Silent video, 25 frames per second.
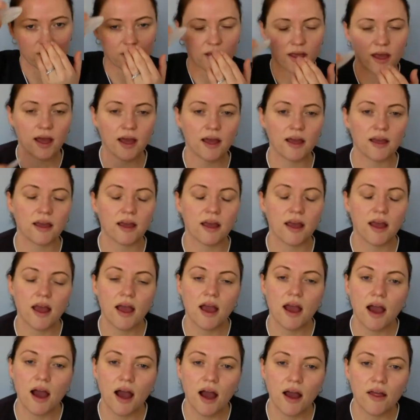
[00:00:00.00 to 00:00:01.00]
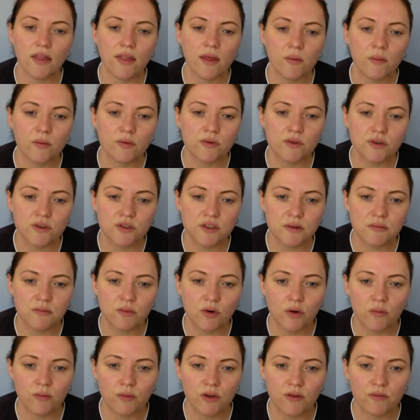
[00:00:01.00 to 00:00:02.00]
Okay. And then we'll do some
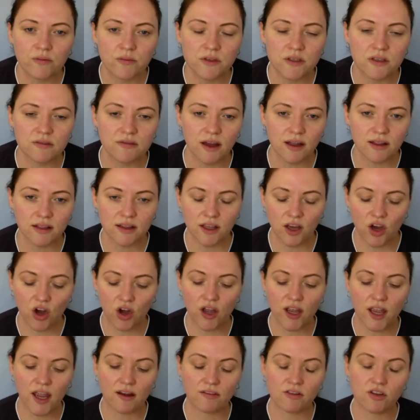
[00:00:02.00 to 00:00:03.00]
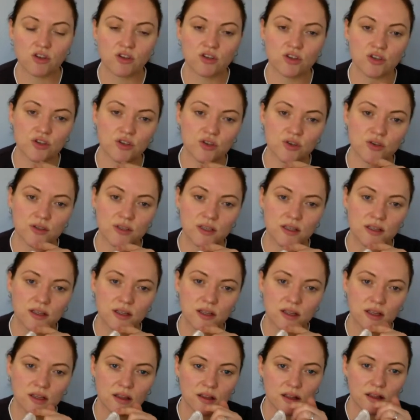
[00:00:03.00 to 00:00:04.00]
more movements around the eye area, just using
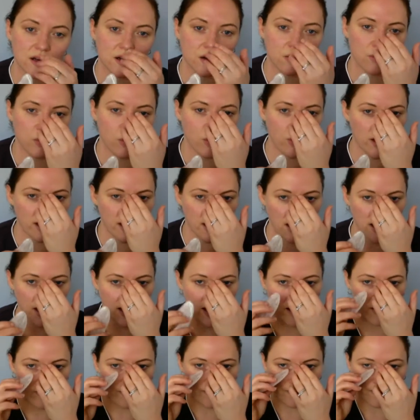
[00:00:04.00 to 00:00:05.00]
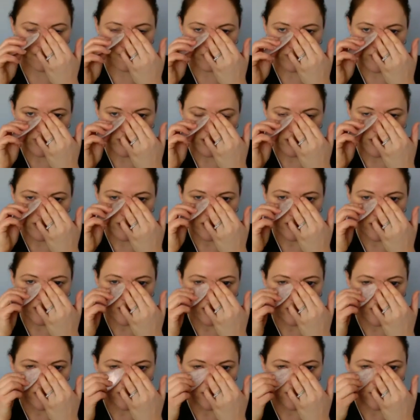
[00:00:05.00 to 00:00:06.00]
the little point here.
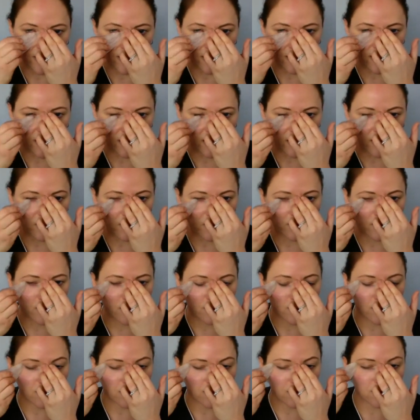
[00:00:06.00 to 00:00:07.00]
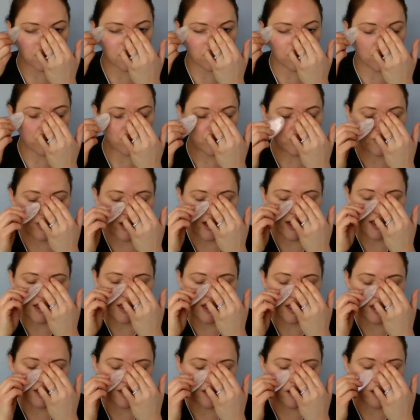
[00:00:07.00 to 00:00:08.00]
And so again, you can do some more
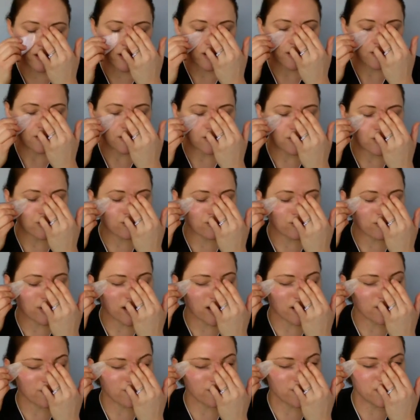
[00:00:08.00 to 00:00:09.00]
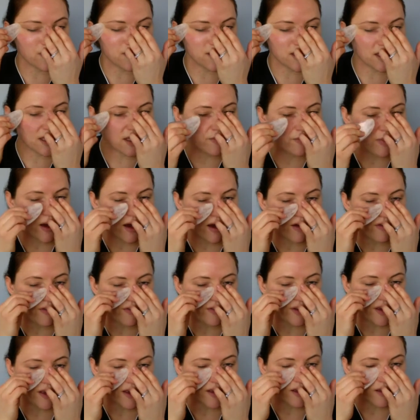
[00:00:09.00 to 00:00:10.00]
draining. It's great for
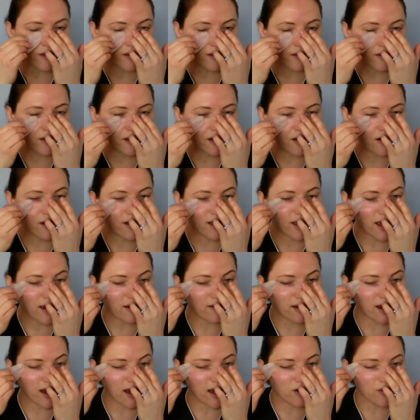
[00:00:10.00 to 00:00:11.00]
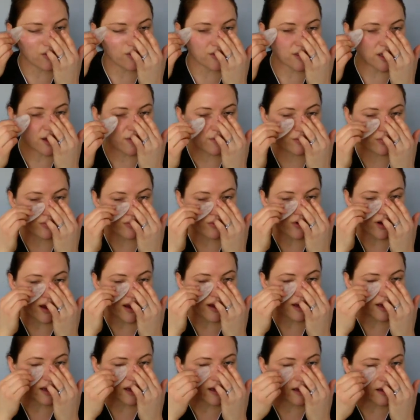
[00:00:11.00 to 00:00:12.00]
depuffing the eye area and also
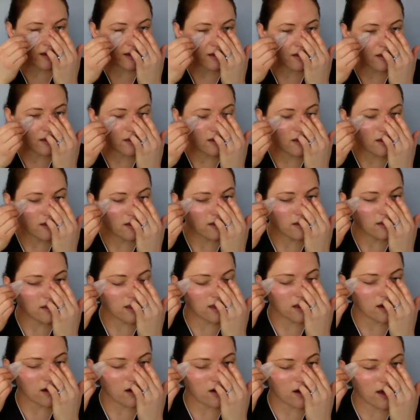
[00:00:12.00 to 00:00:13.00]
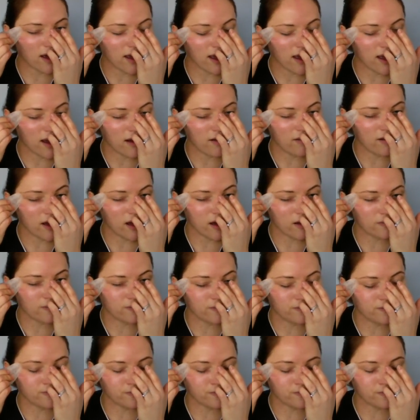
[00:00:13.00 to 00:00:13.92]
brightening the eye area.